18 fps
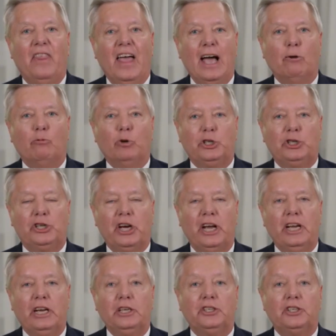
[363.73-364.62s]
That would
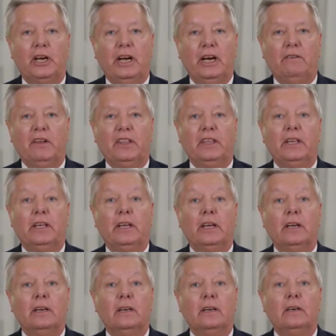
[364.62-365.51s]
change
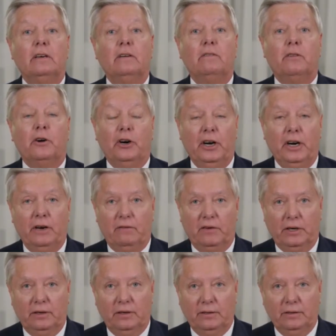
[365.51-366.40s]
everything forever.